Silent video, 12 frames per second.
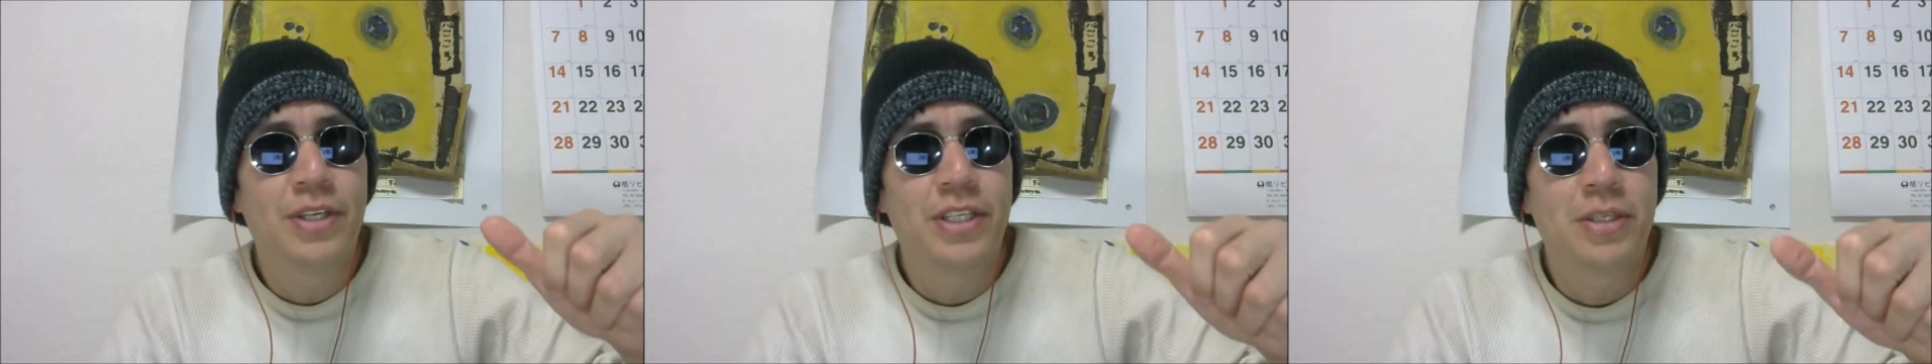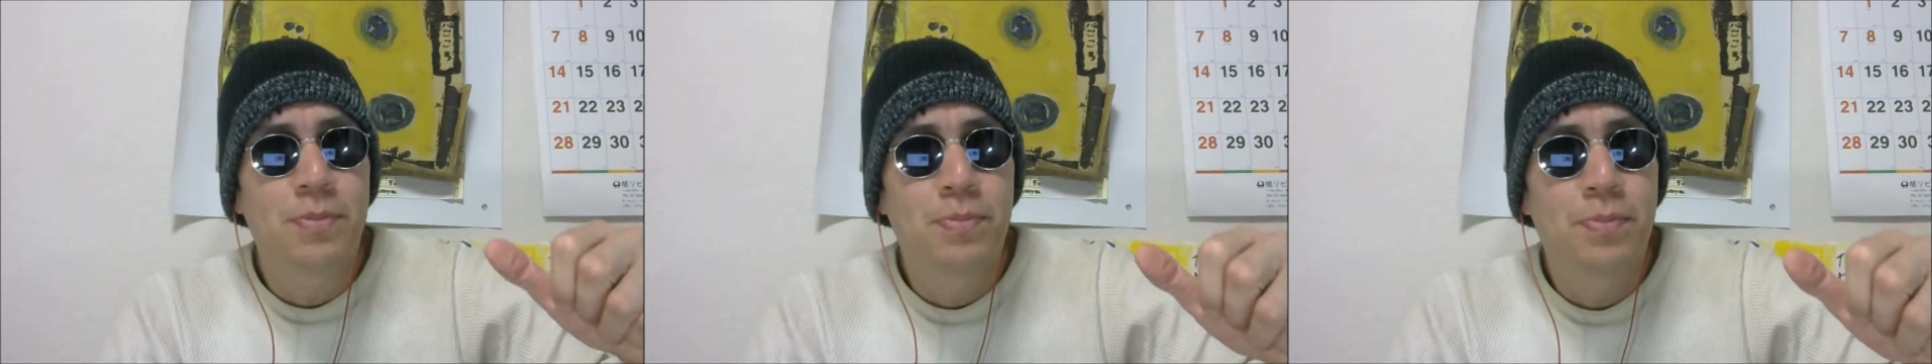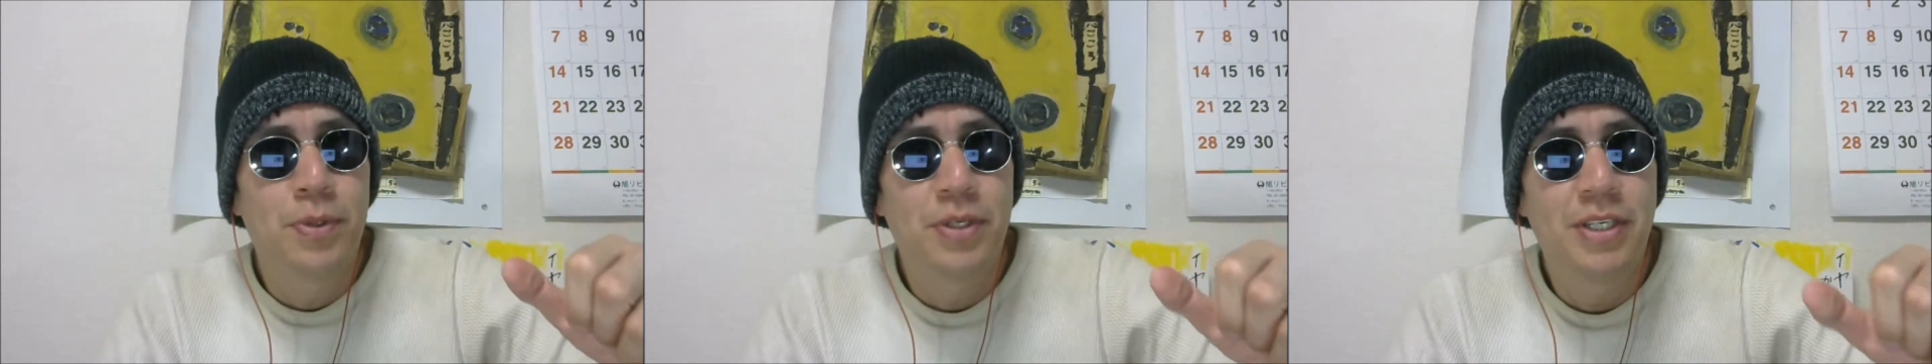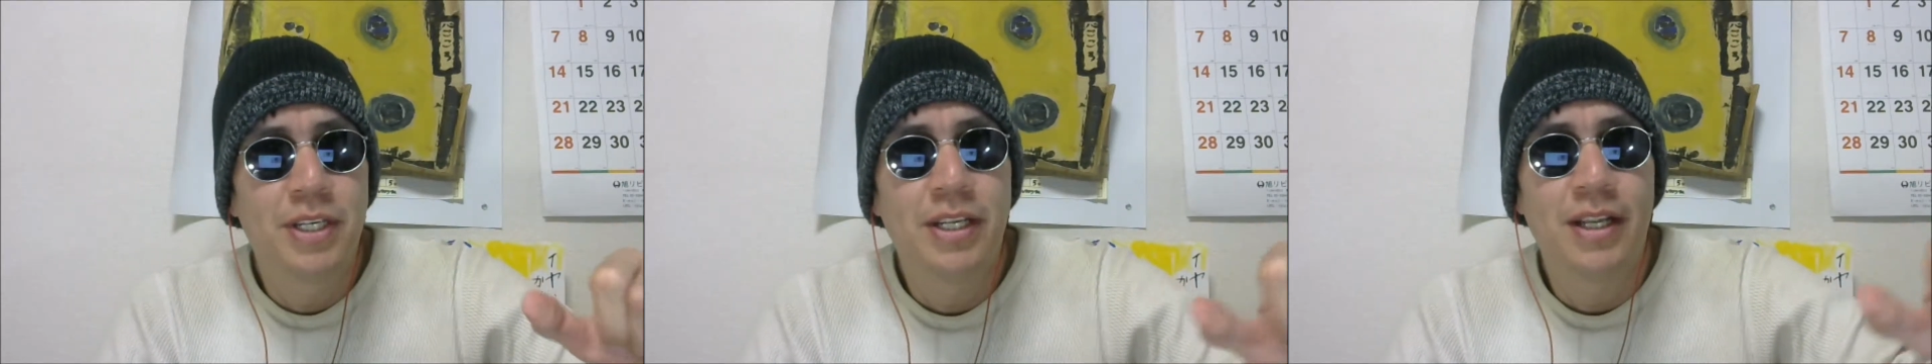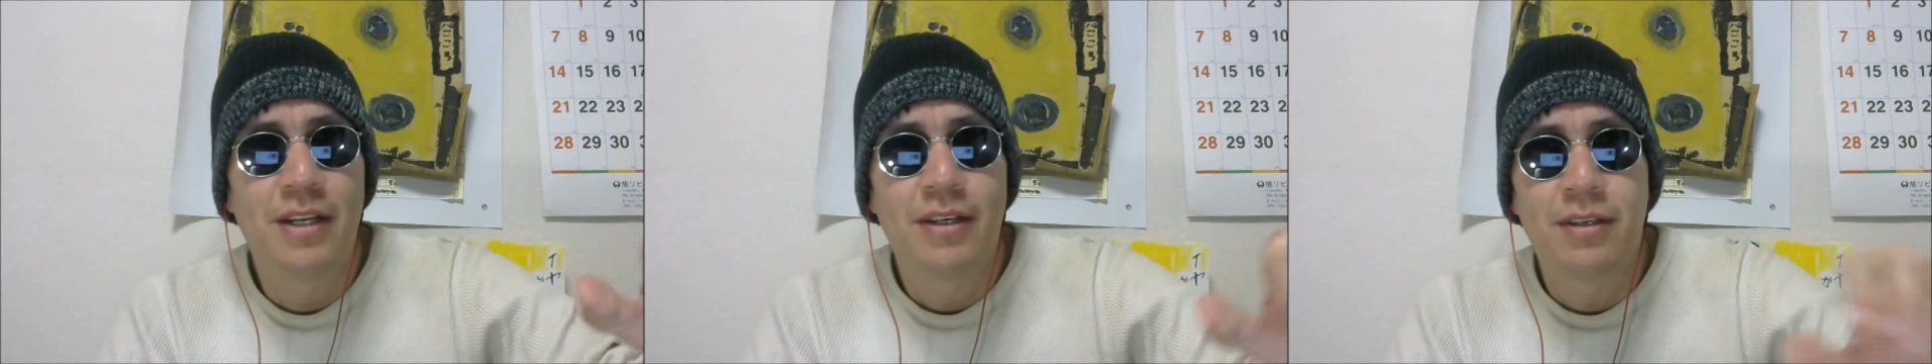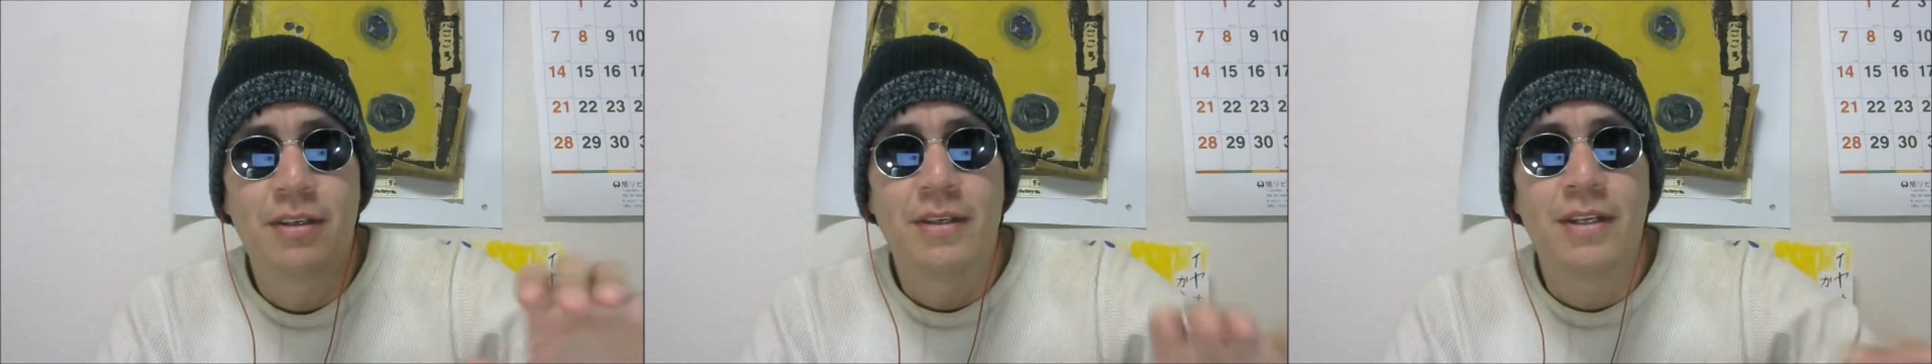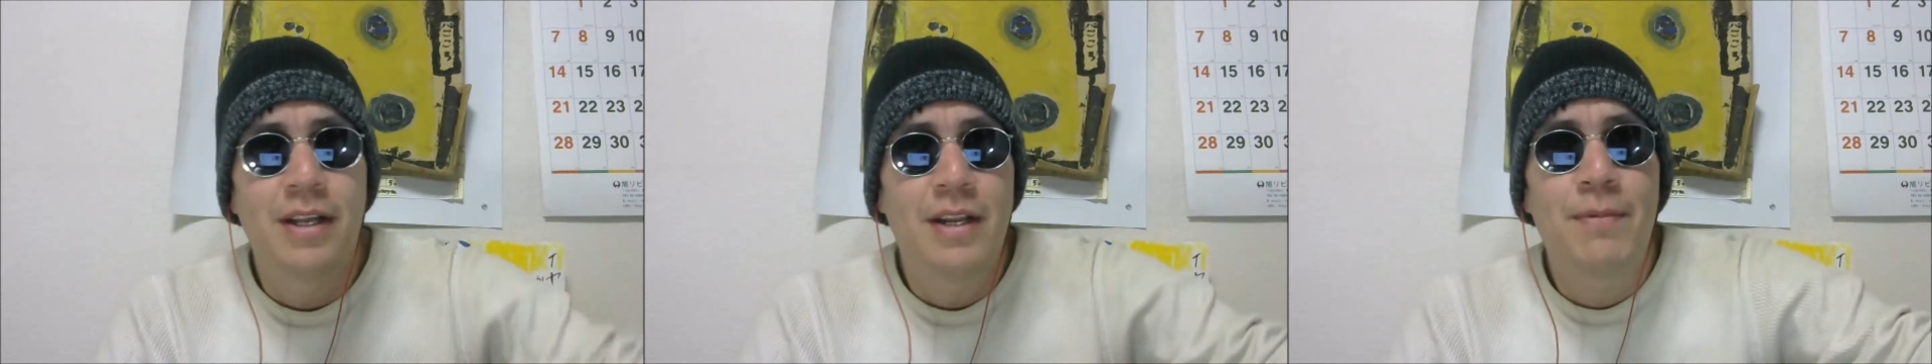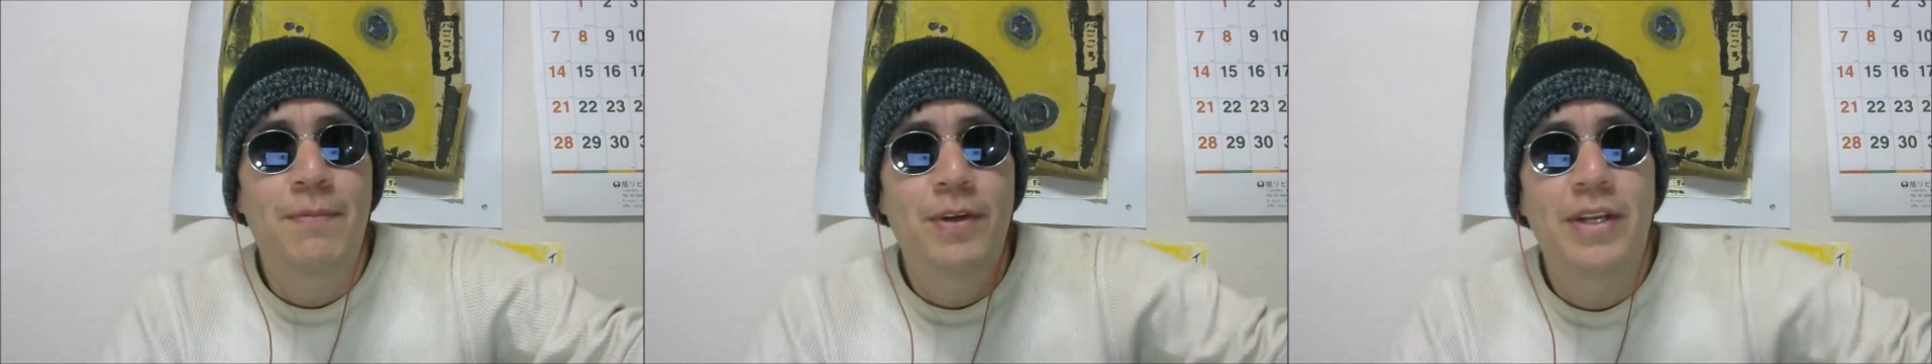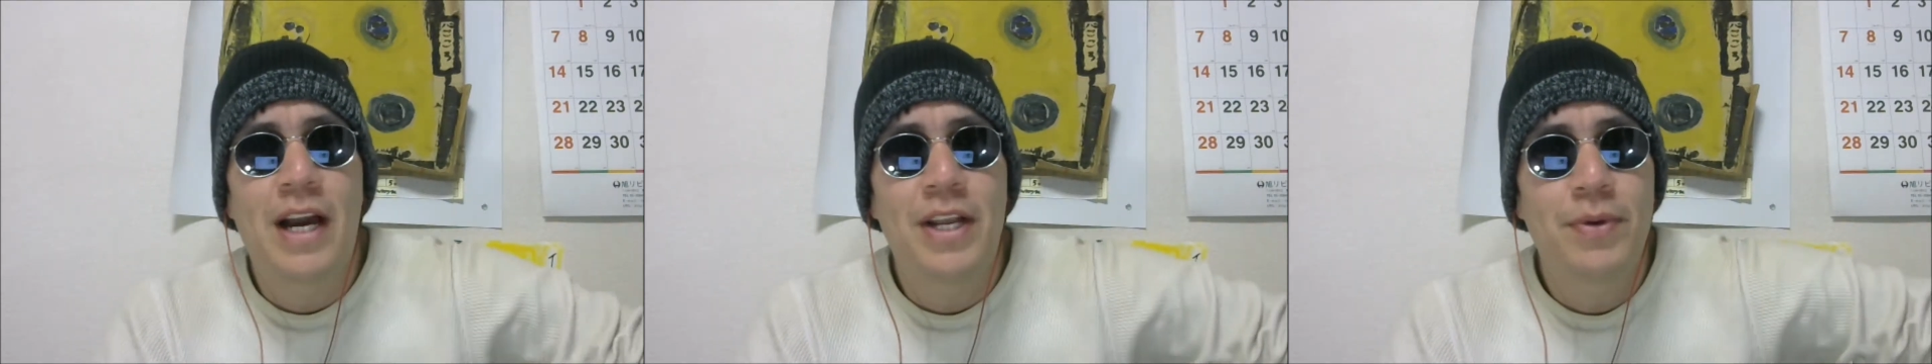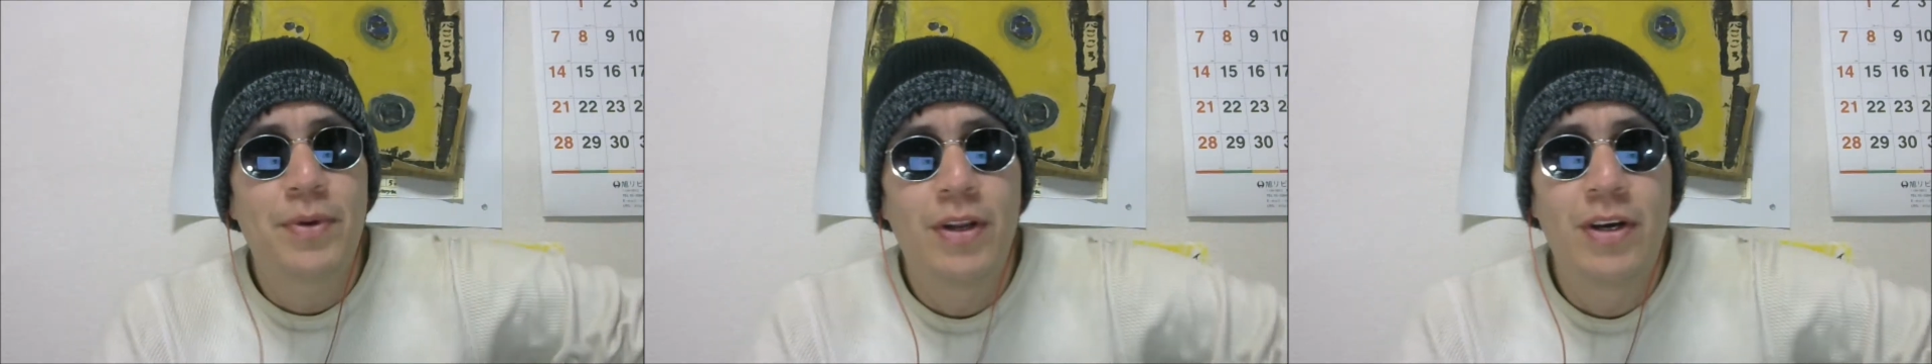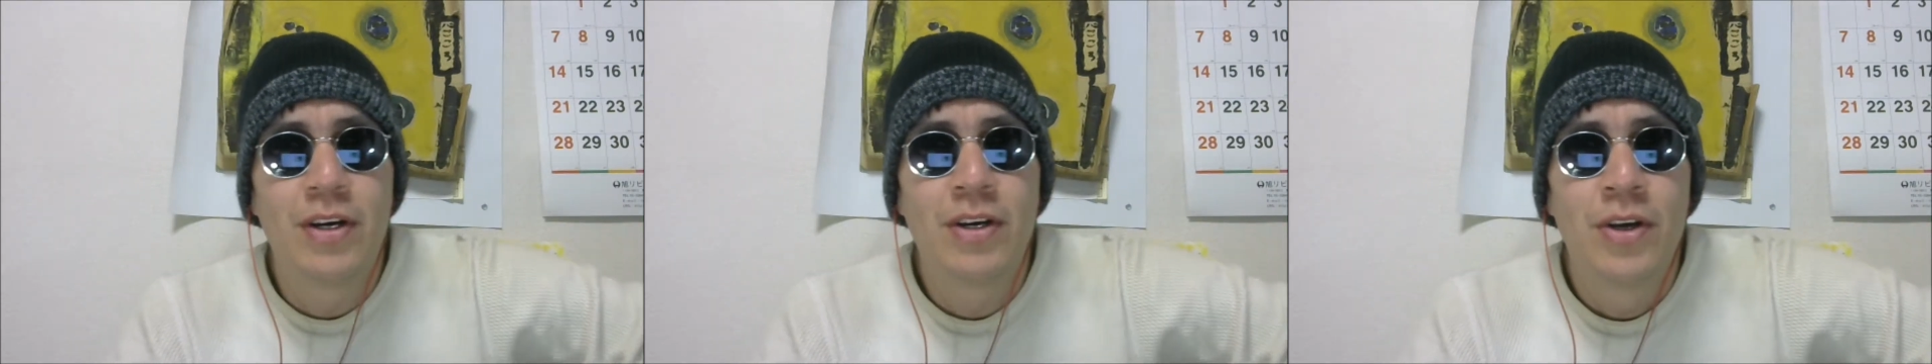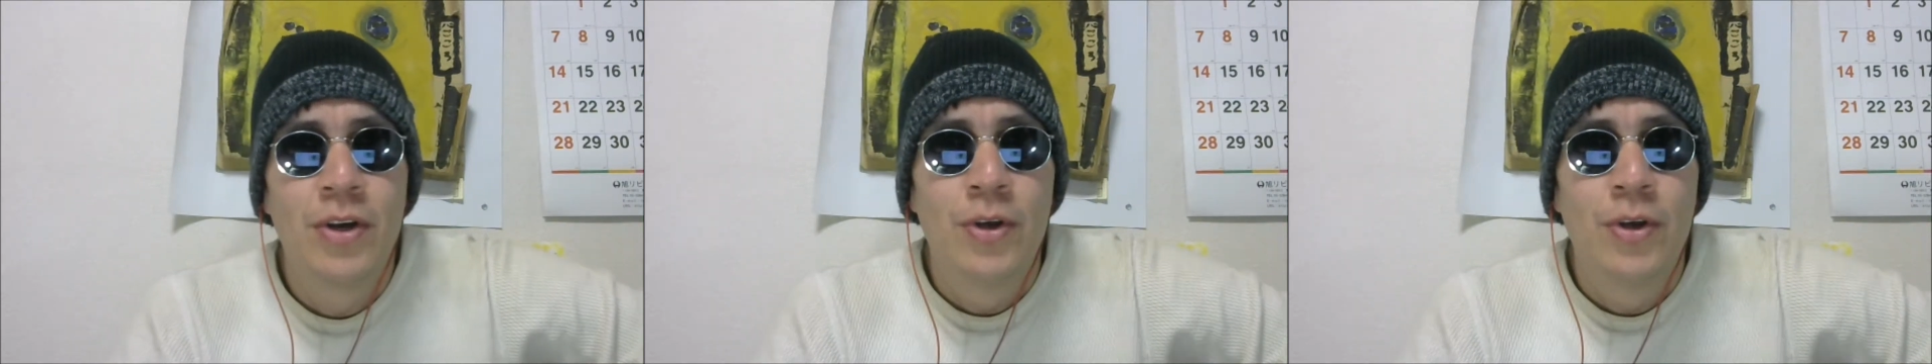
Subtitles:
just push it and let it guide you along.